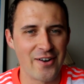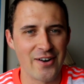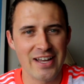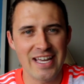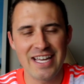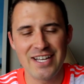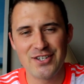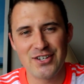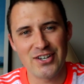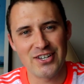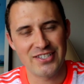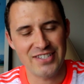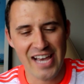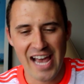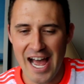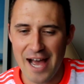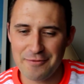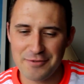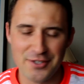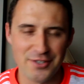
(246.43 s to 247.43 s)
He just
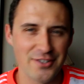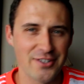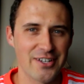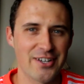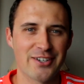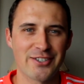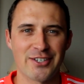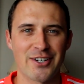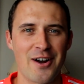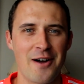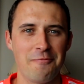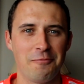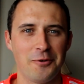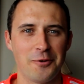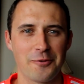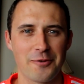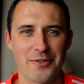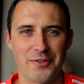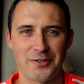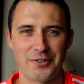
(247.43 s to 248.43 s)
absolutely
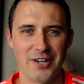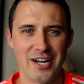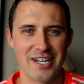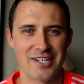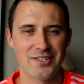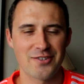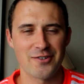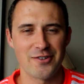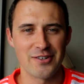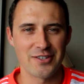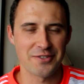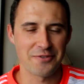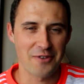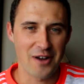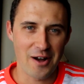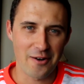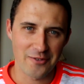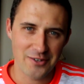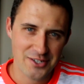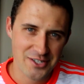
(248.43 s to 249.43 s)
crumbled with the rage quit as
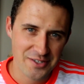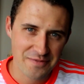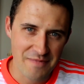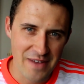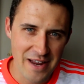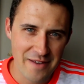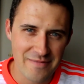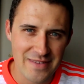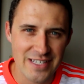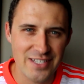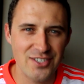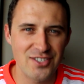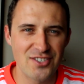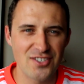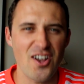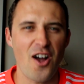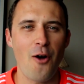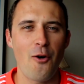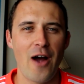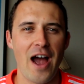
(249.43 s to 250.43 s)
well, which just made me
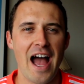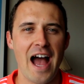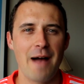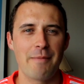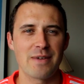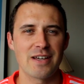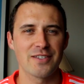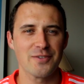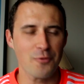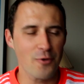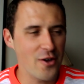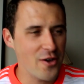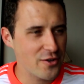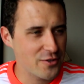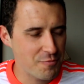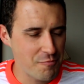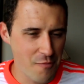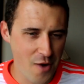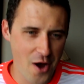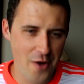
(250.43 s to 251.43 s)
so happy. It's one of
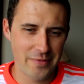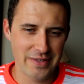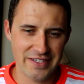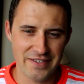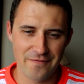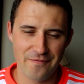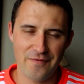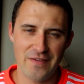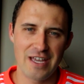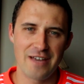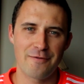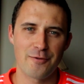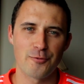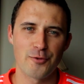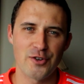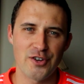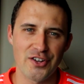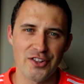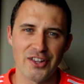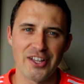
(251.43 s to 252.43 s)
those moments in FIFA
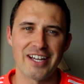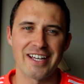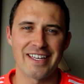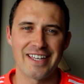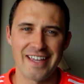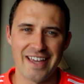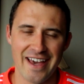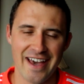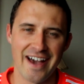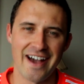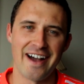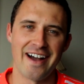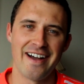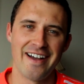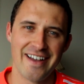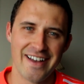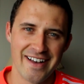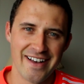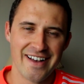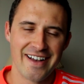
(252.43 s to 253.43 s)
where you're like, yeah,
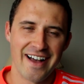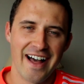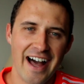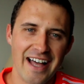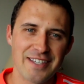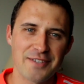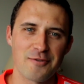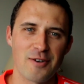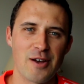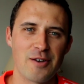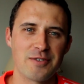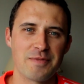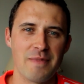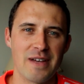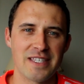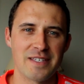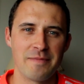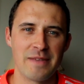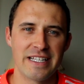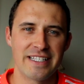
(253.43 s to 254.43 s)
that's the way it was
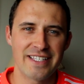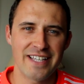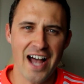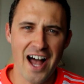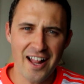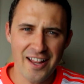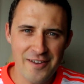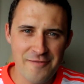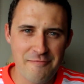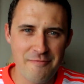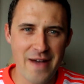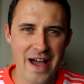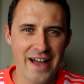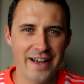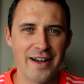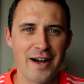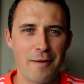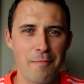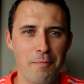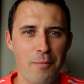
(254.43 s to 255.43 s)
meant to be. Dali
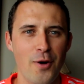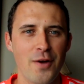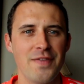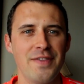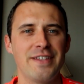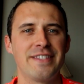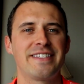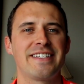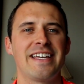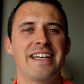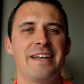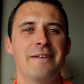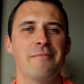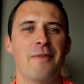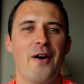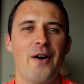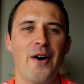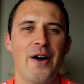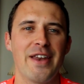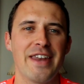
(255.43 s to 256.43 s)
Menga putting the team
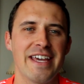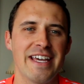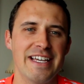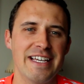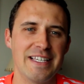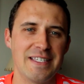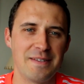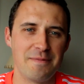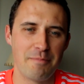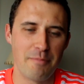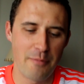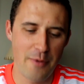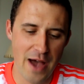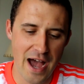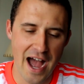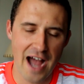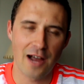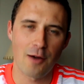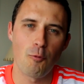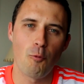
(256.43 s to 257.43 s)
on his
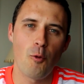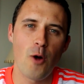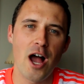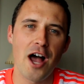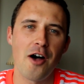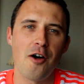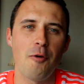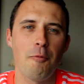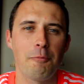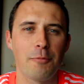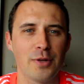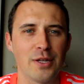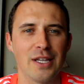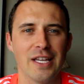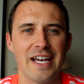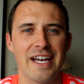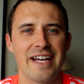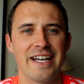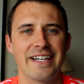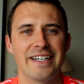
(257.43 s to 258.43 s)
back. Well
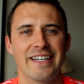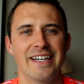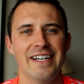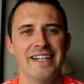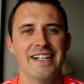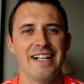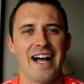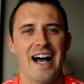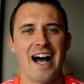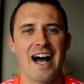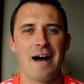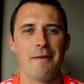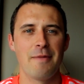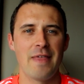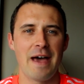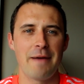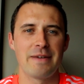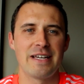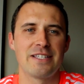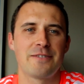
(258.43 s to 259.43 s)
played. But
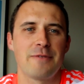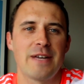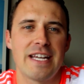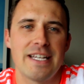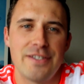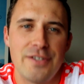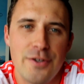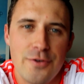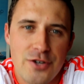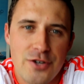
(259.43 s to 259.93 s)
that means we get to